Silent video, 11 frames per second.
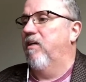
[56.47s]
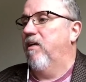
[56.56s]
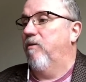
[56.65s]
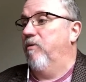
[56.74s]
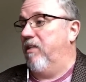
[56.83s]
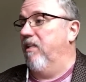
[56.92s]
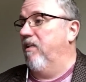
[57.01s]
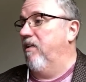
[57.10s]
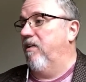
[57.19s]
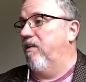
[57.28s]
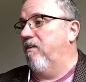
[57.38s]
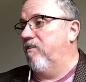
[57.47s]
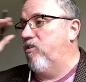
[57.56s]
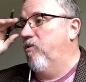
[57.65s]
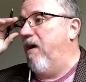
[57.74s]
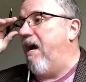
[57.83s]
within the
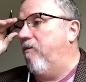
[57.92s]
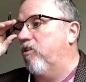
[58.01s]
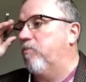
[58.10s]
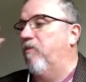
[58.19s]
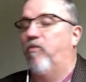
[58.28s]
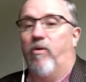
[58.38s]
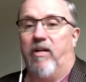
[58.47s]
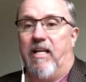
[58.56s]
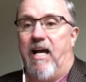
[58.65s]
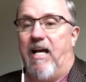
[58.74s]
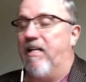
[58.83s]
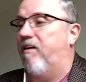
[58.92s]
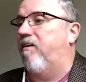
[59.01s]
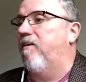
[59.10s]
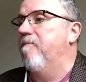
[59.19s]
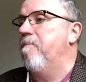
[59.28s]
two hours before it got
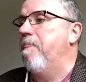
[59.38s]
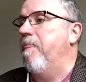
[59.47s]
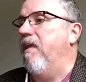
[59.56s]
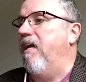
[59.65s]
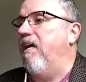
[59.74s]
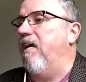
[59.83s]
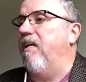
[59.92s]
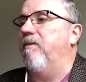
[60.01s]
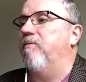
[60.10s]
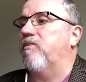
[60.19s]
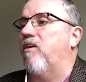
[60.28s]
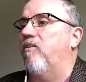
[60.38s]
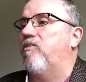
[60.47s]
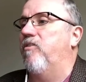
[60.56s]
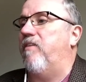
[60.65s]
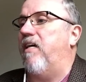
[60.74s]
here, and it was called
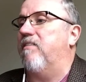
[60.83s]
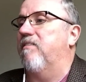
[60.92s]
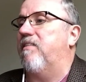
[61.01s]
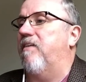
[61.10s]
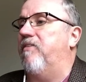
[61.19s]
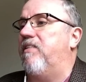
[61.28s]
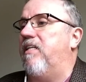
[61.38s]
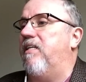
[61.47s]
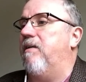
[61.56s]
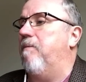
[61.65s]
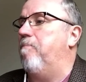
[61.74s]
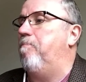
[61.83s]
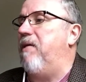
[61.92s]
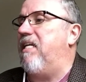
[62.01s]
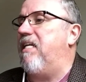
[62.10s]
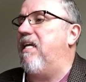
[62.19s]
two thousand seventeen
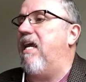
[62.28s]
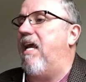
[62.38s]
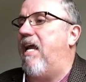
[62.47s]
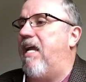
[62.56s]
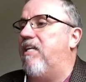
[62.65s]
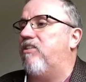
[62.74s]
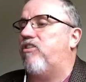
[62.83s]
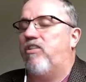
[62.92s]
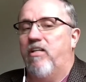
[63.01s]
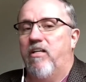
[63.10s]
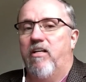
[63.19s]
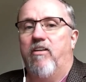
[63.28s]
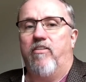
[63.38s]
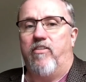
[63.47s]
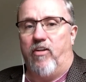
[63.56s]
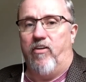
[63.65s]
B H
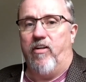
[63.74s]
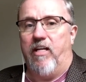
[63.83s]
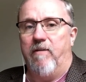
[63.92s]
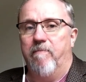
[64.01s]
thirty.